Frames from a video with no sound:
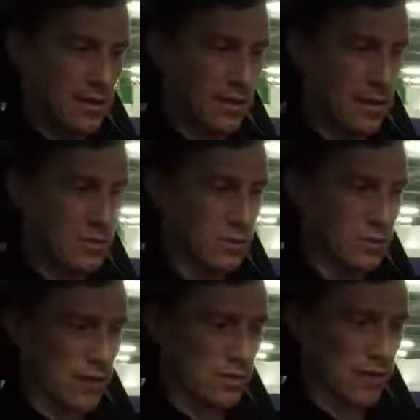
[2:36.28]
that's all
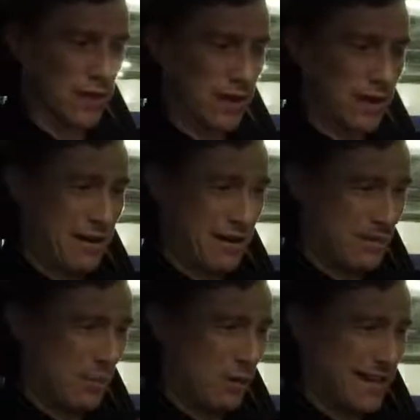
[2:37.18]
done by the car. And it's
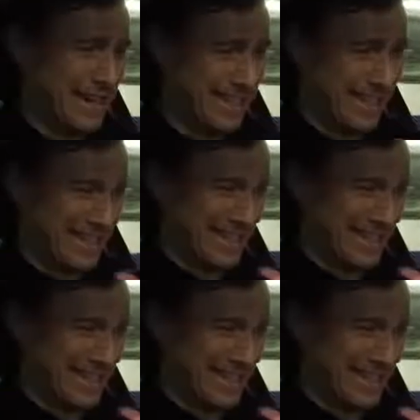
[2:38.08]
a bit weird